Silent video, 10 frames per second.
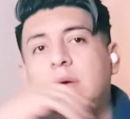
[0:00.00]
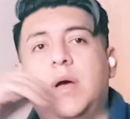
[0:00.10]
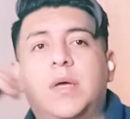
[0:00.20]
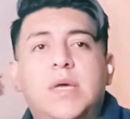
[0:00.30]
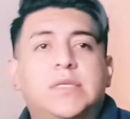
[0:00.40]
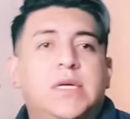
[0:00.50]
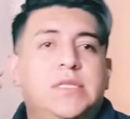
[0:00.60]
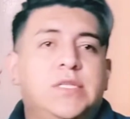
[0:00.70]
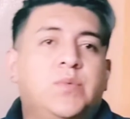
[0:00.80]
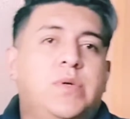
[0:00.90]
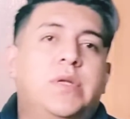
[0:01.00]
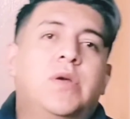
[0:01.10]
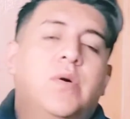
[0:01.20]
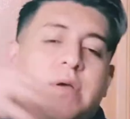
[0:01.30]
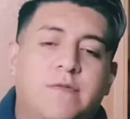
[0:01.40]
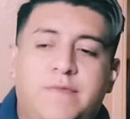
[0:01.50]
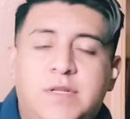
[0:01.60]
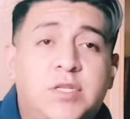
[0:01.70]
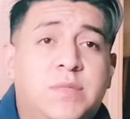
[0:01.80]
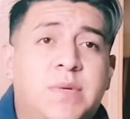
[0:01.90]
I guess I just want to go ahead
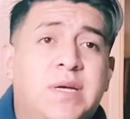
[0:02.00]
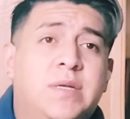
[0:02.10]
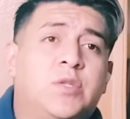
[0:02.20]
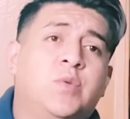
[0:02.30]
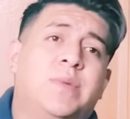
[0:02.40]
and do